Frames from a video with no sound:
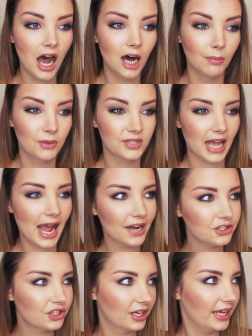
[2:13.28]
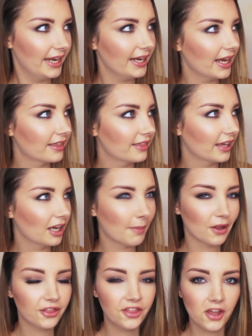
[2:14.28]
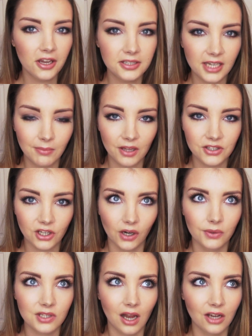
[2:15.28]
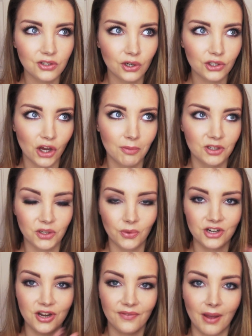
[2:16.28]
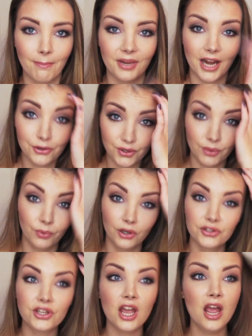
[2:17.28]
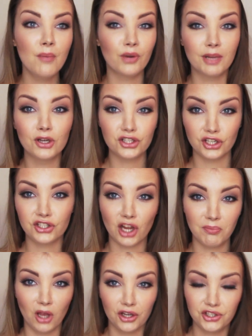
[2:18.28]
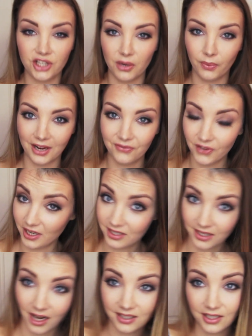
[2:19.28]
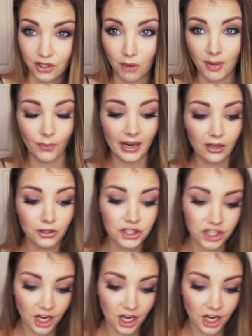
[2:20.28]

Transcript: It was actually, I think about 13 months ago, it was last October, so we're in November now, so it was pretty much this time last year when I first started on my weight loss